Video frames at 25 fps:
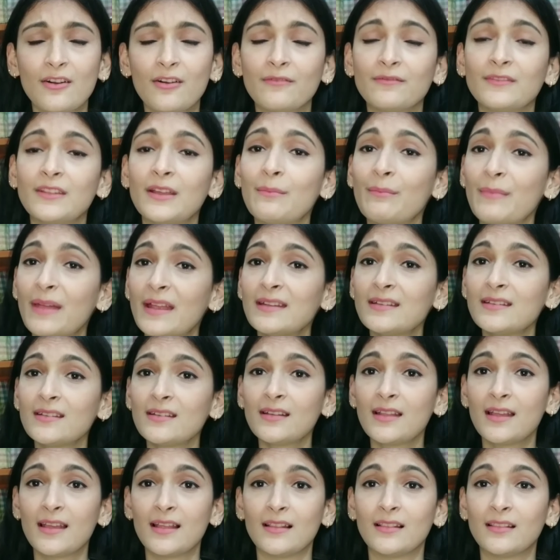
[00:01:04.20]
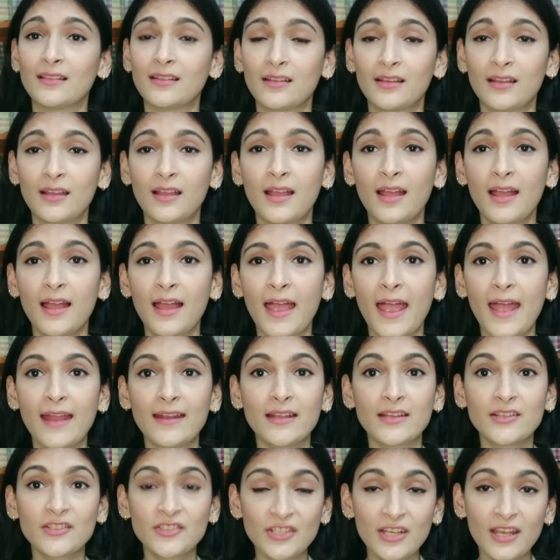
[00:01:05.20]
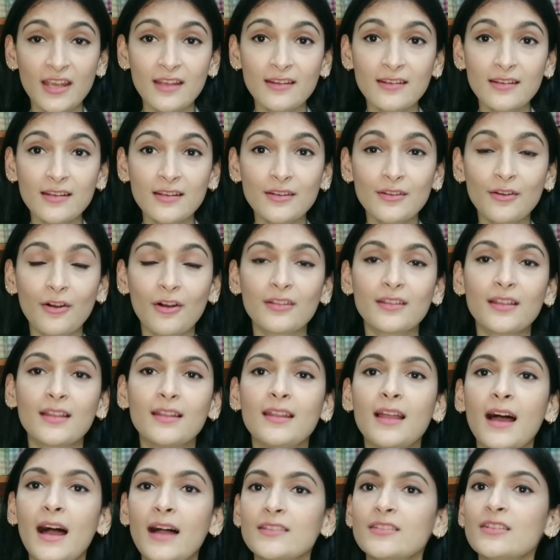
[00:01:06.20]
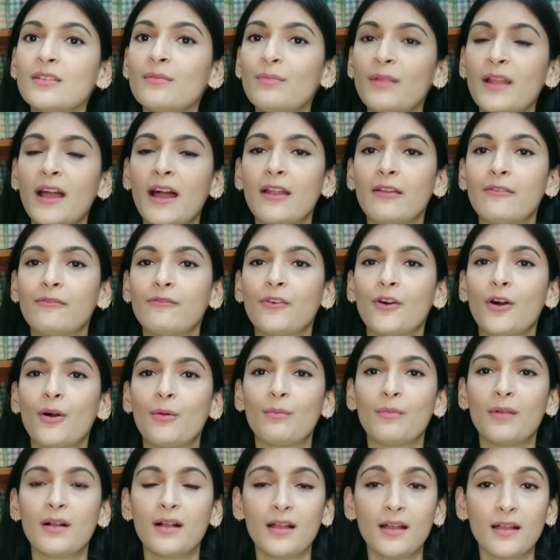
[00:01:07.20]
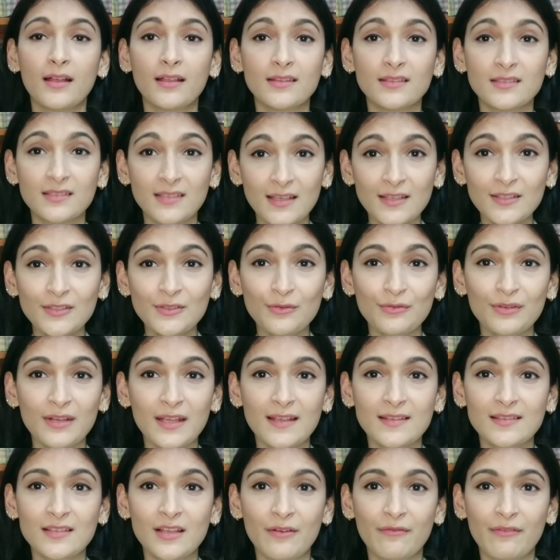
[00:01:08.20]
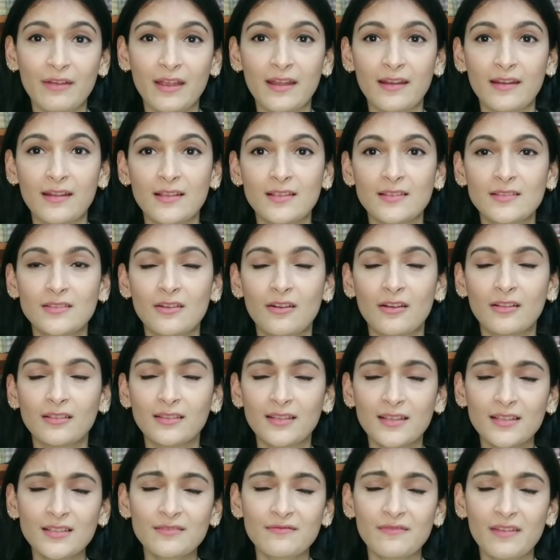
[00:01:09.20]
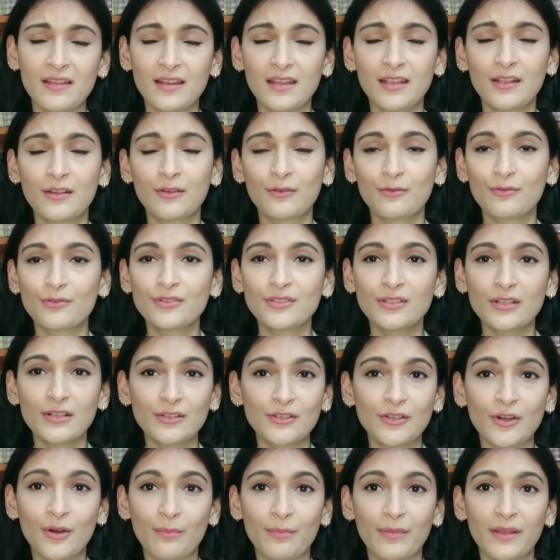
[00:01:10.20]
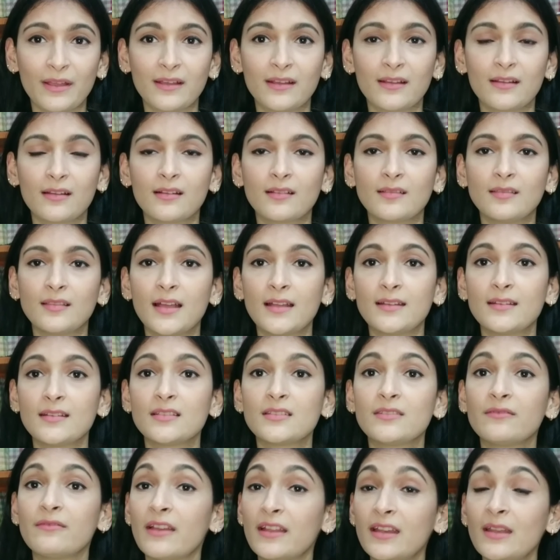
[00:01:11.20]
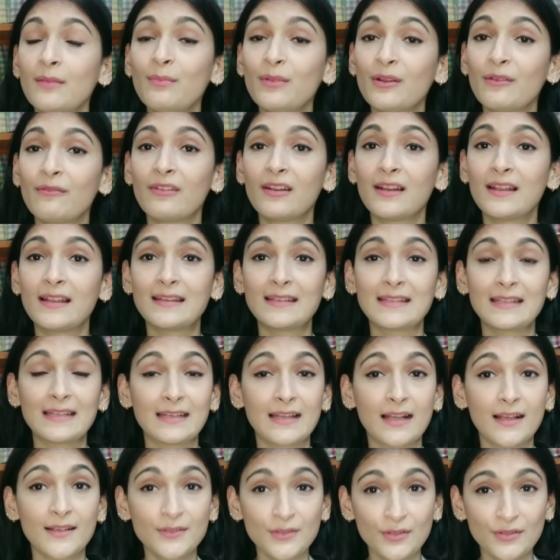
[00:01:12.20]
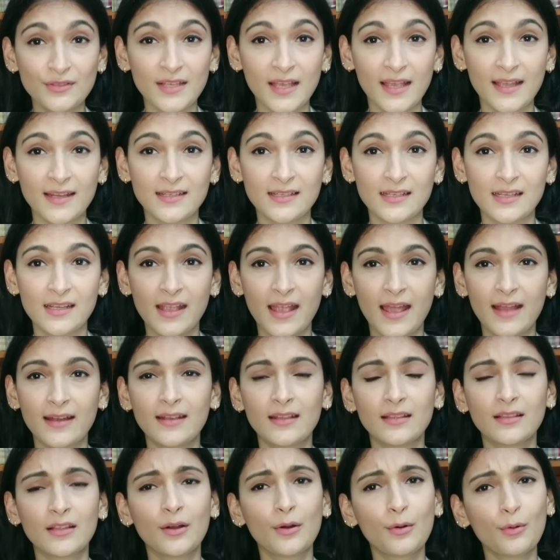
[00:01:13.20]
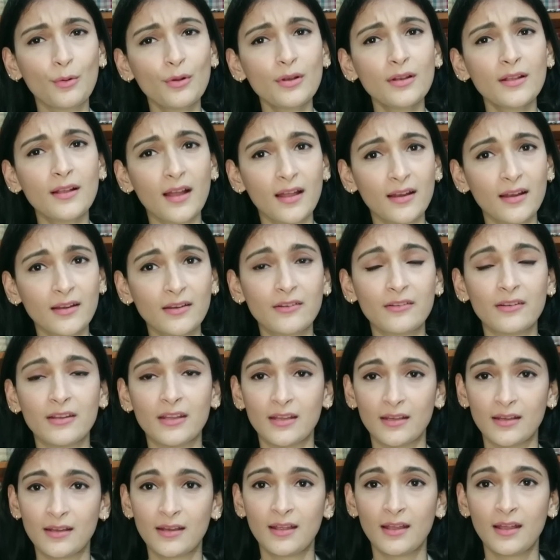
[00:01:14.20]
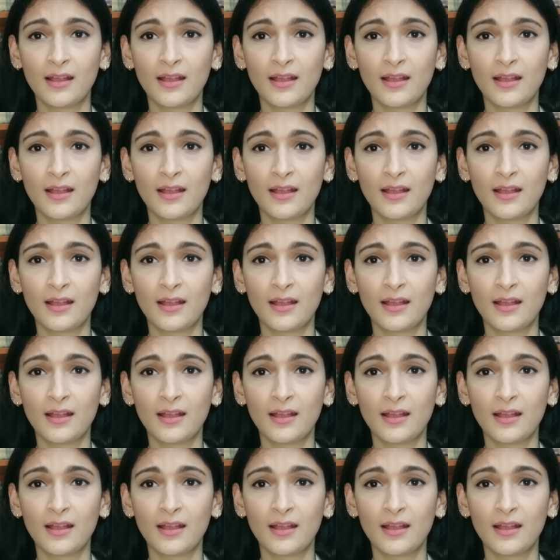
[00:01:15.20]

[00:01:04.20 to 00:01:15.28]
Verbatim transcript: of their mental health, and I shared it on a larger platform just to raise awareness on this very crucial topic that is very prevalent in our society and in the whole country